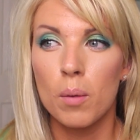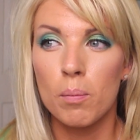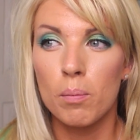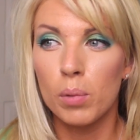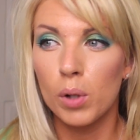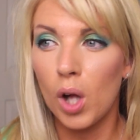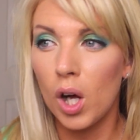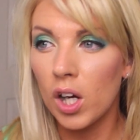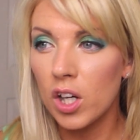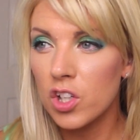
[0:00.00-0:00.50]

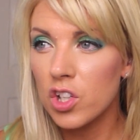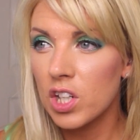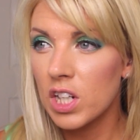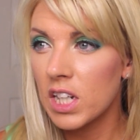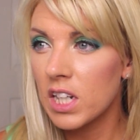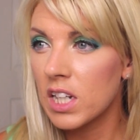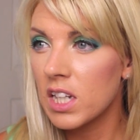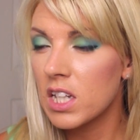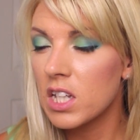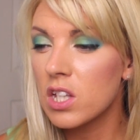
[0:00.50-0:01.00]

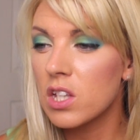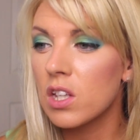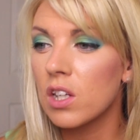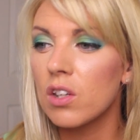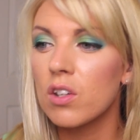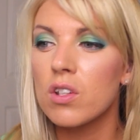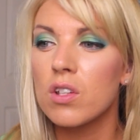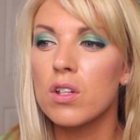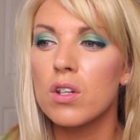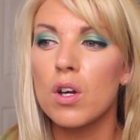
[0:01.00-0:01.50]
blotches,
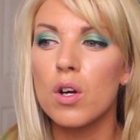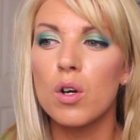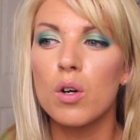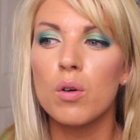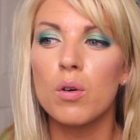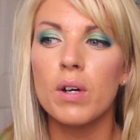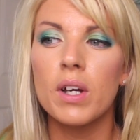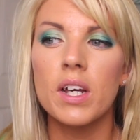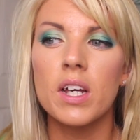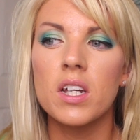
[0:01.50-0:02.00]
there's
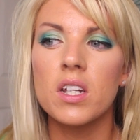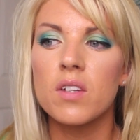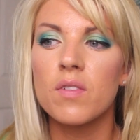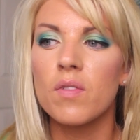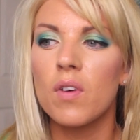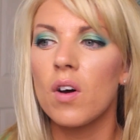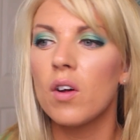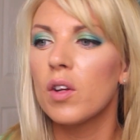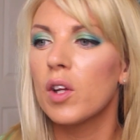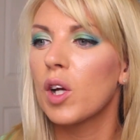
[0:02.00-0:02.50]
no it
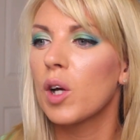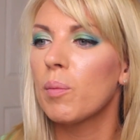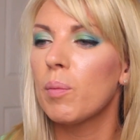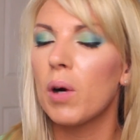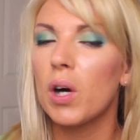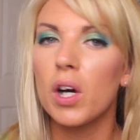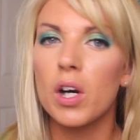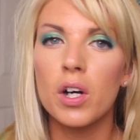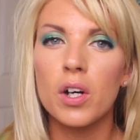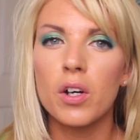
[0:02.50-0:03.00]
falling
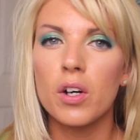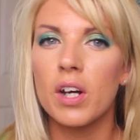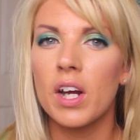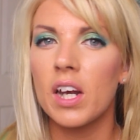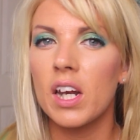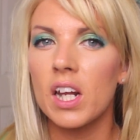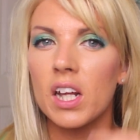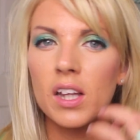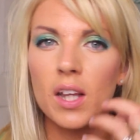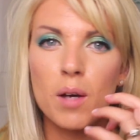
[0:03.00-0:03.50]
apart or
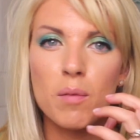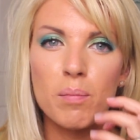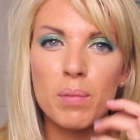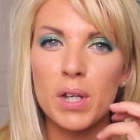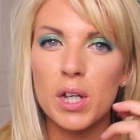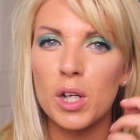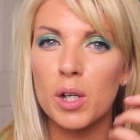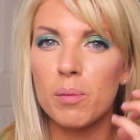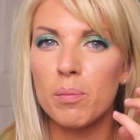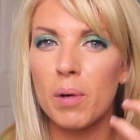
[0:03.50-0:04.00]
getting
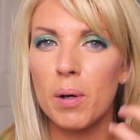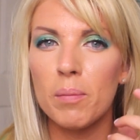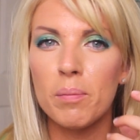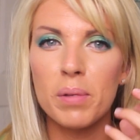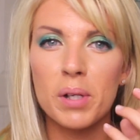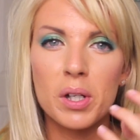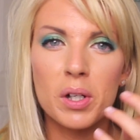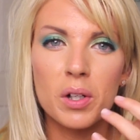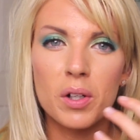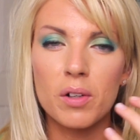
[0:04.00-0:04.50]
lumpy or
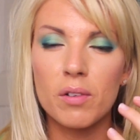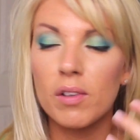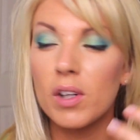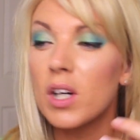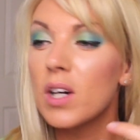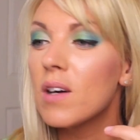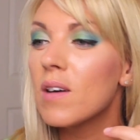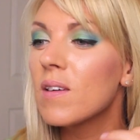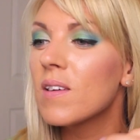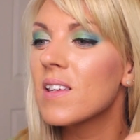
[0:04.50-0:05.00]
bumpy or
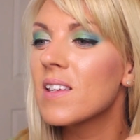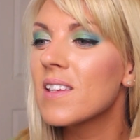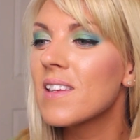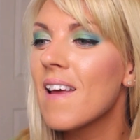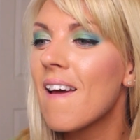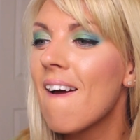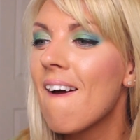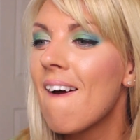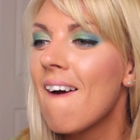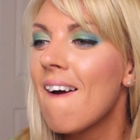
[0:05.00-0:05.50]
gross.